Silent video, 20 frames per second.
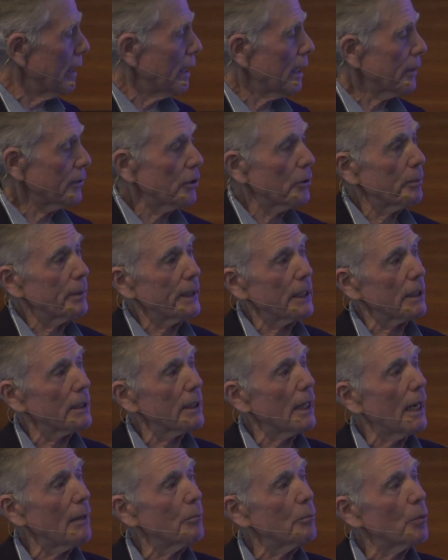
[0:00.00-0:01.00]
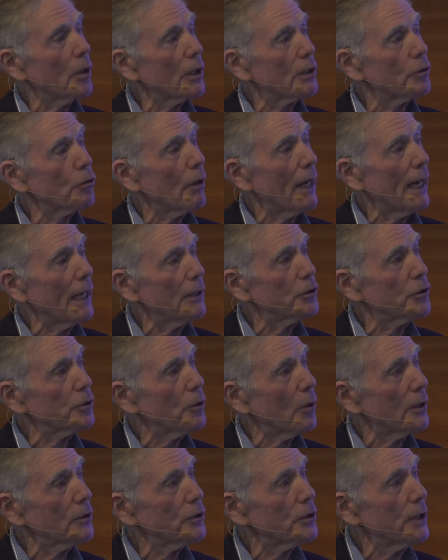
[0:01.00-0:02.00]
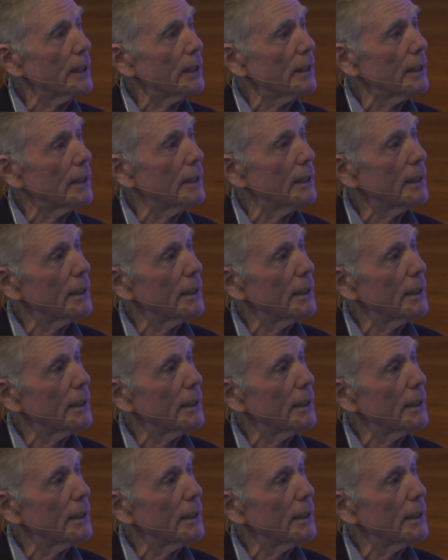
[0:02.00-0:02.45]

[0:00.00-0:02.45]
There'll be a lot more crowdsourcing.